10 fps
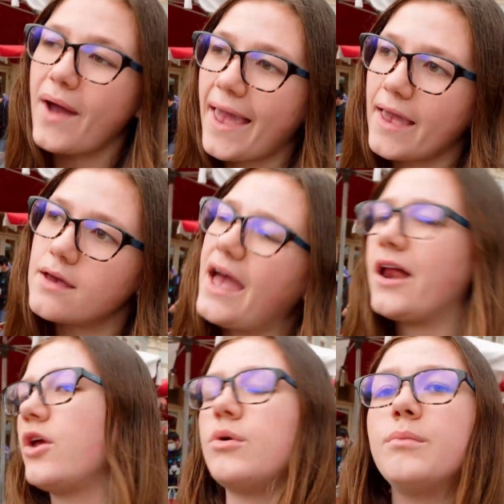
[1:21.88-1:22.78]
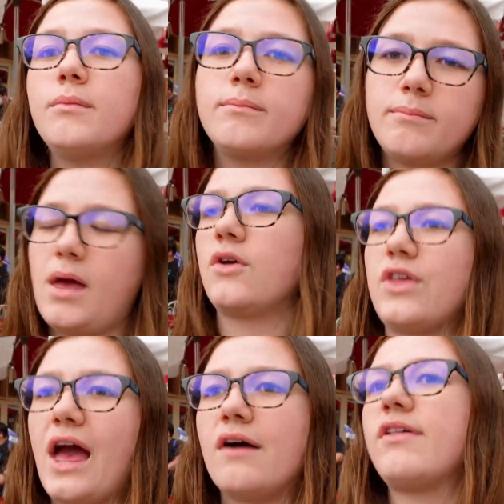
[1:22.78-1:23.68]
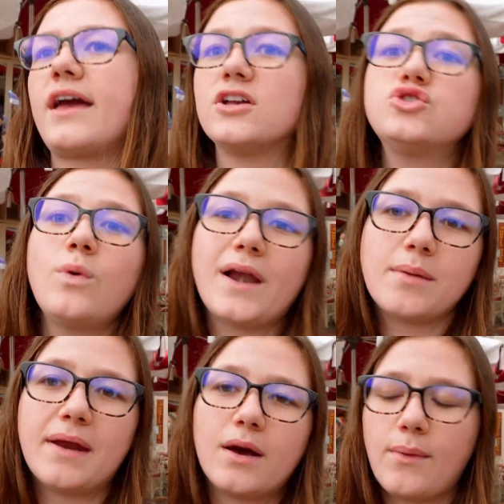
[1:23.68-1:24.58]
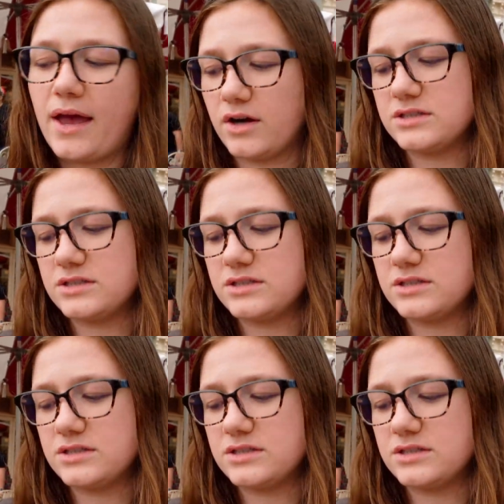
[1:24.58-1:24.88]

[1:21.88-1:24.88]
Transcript: wait and you may only have like a 20-minute wait or